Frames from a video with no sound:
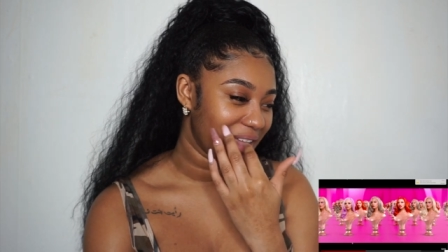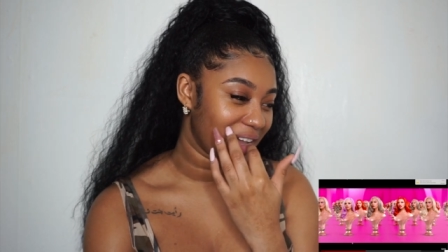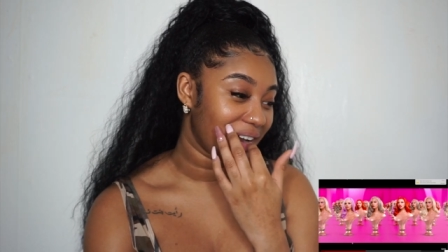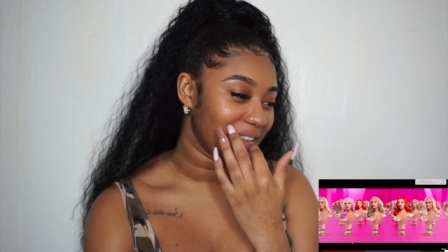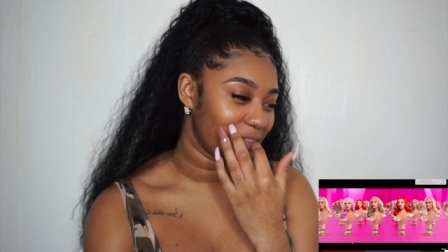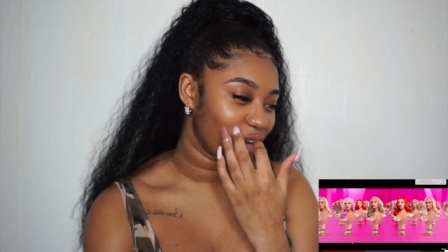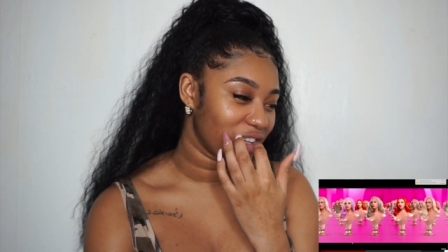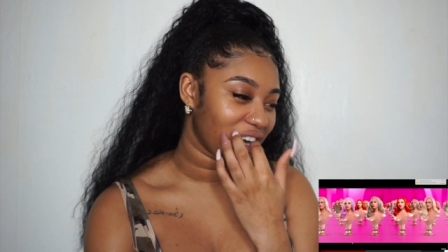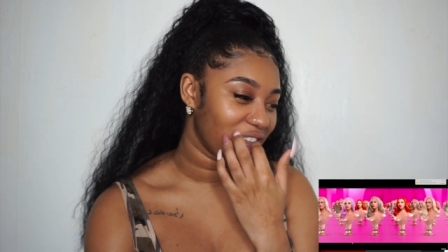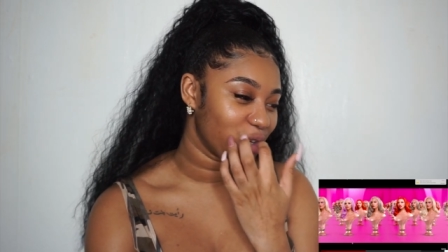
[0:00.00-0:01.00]
And I love all the
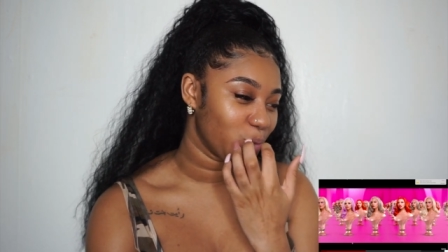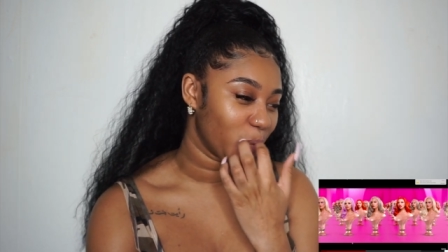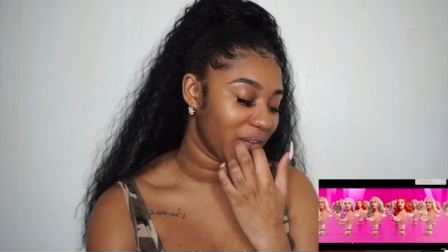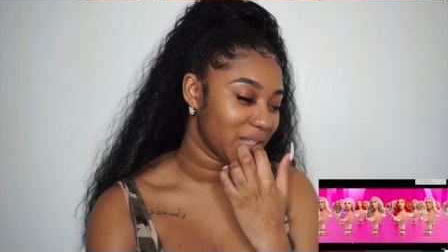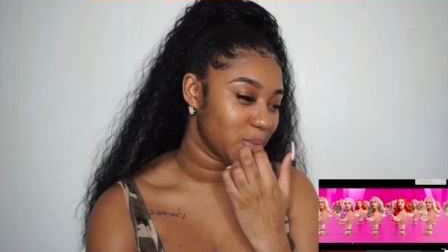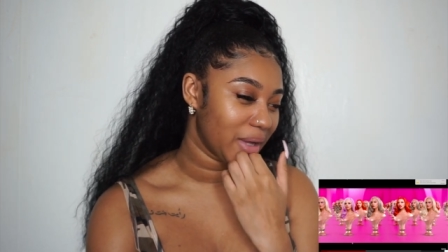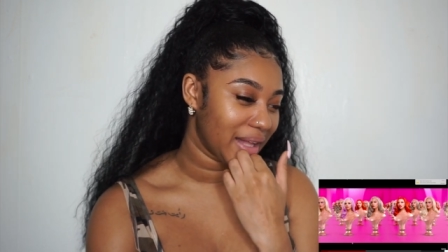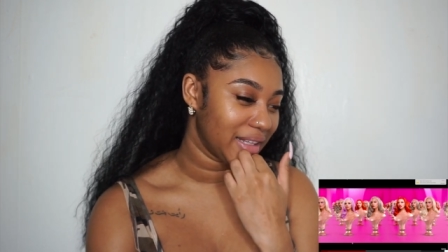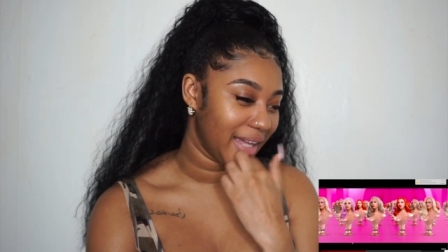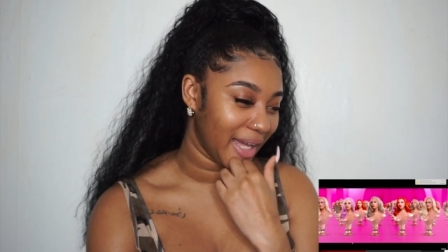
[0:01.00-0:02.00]
colored wigs. We
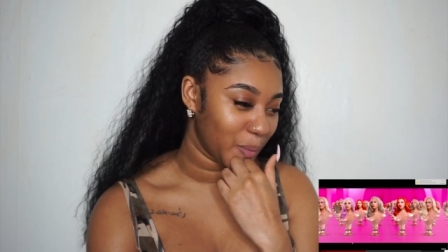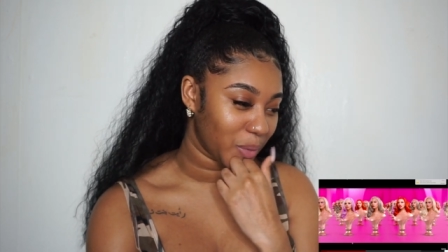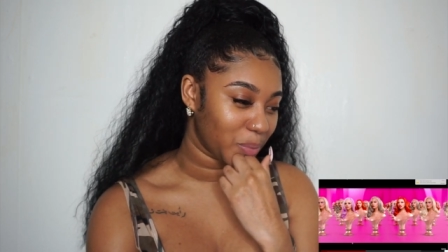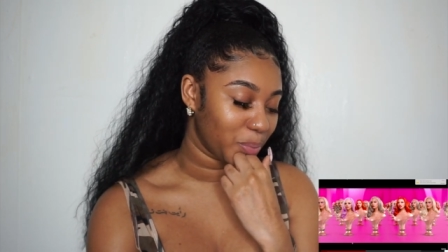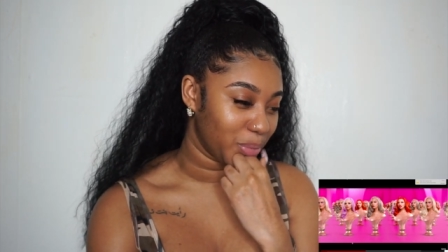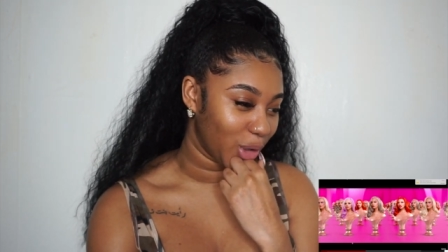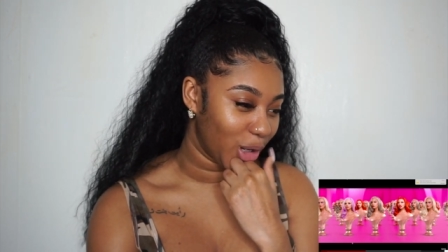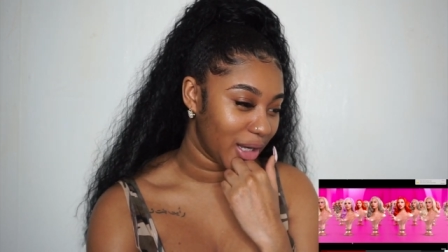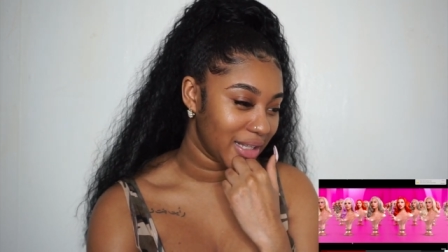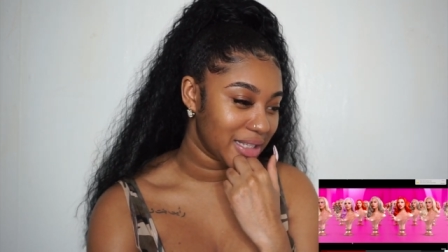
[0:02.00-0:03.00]
got Leigh-Anne with
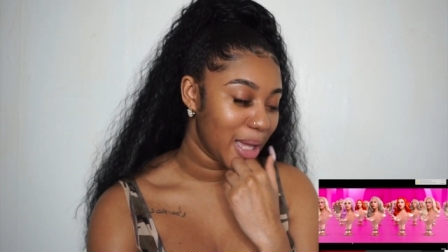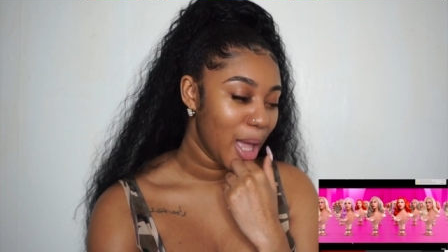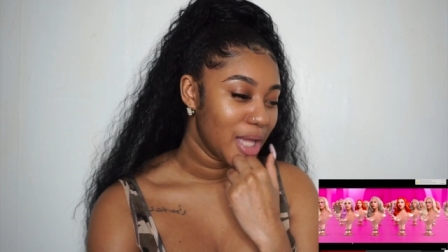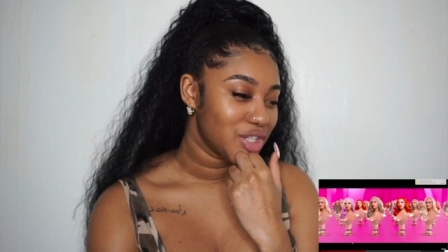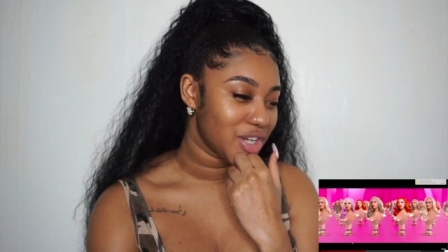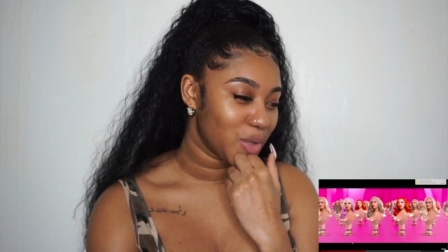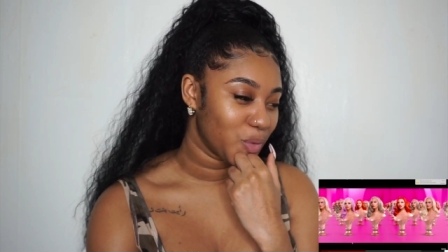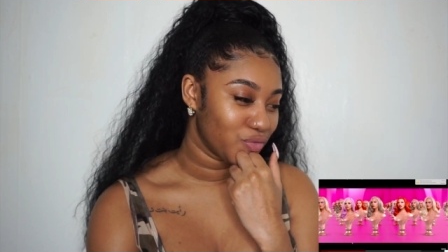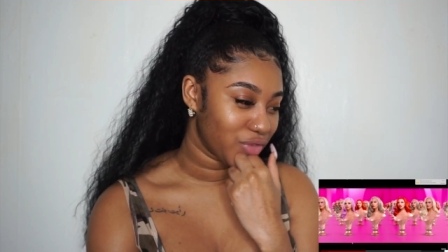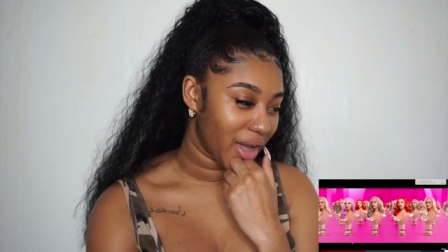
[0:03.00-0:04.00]
blonde, Jade
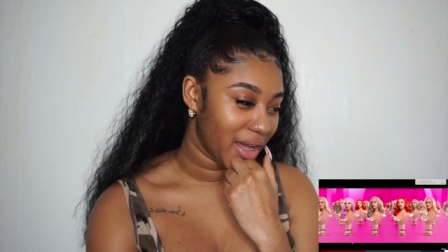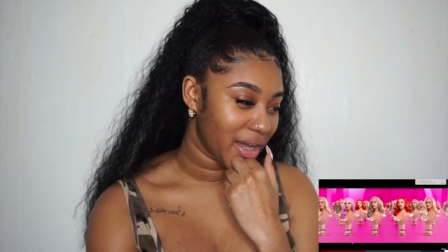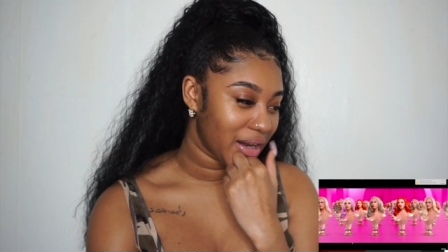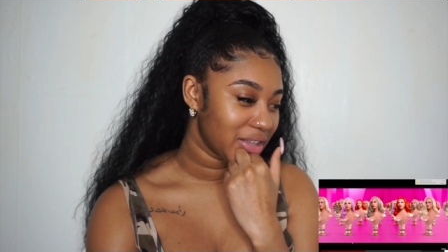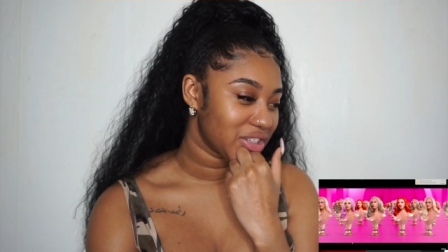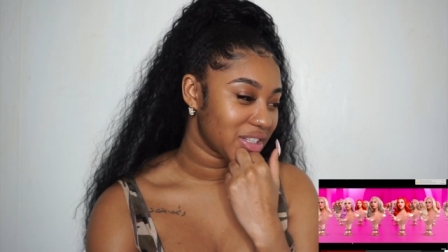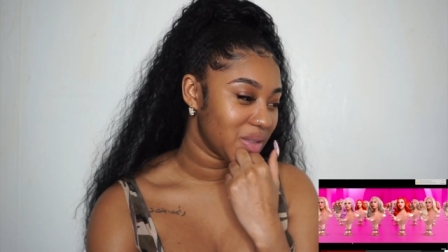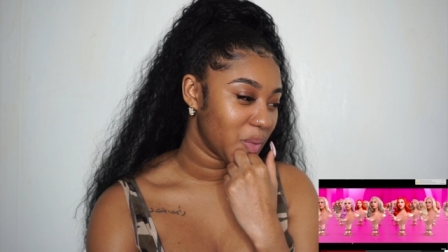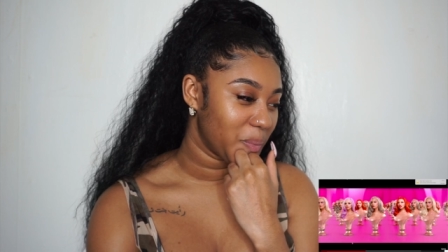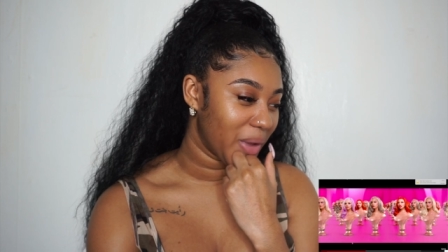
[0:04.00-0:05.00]
with red, Jesy
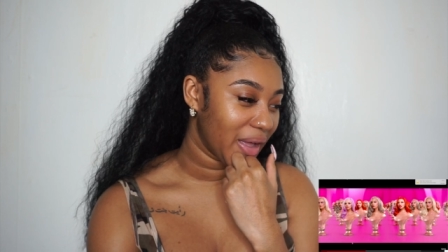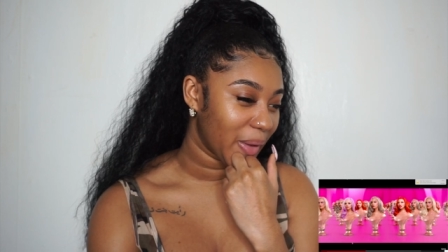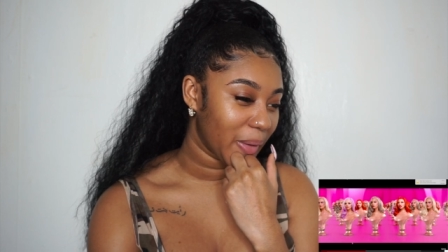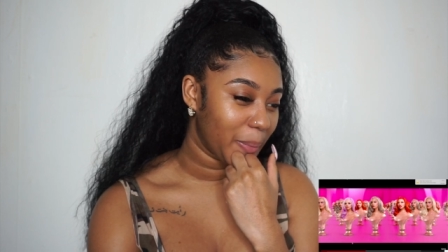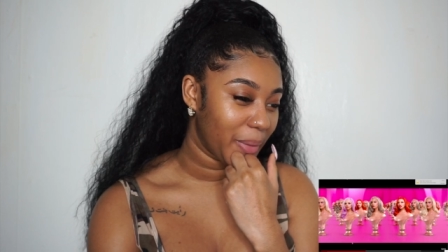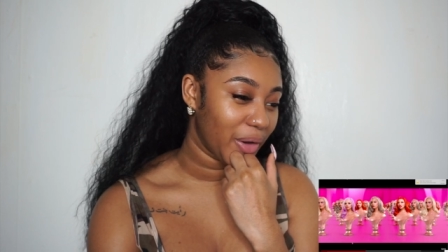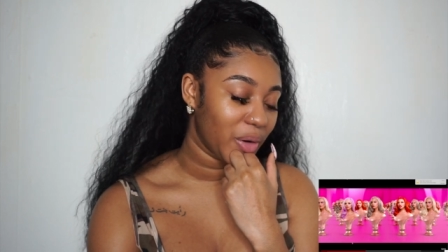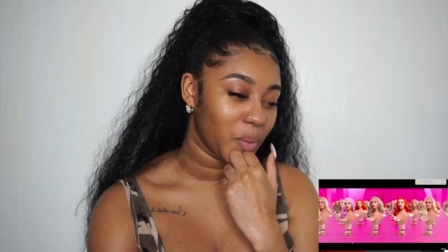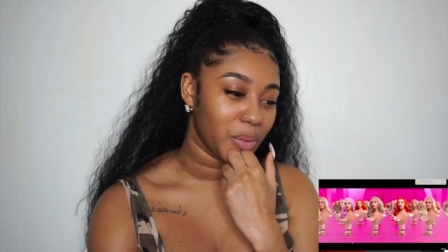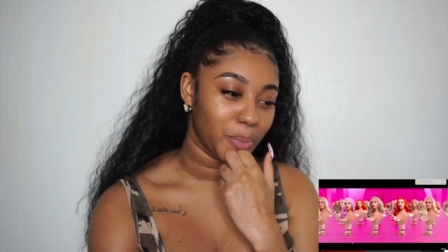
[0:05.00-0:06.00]
with pink,
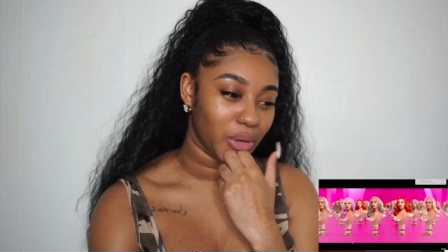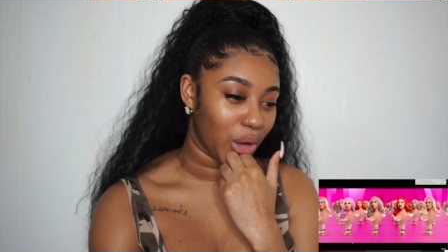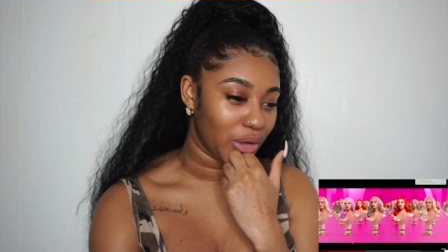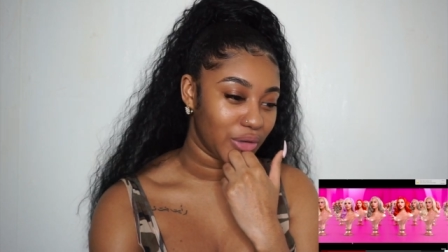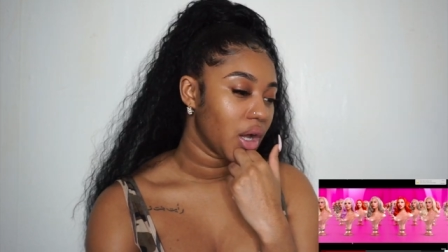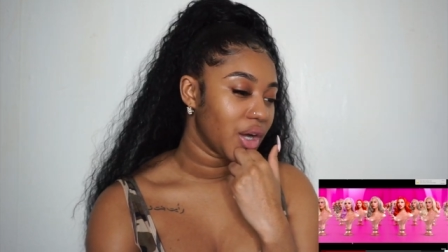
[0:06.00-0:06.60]
Perrie with blonde.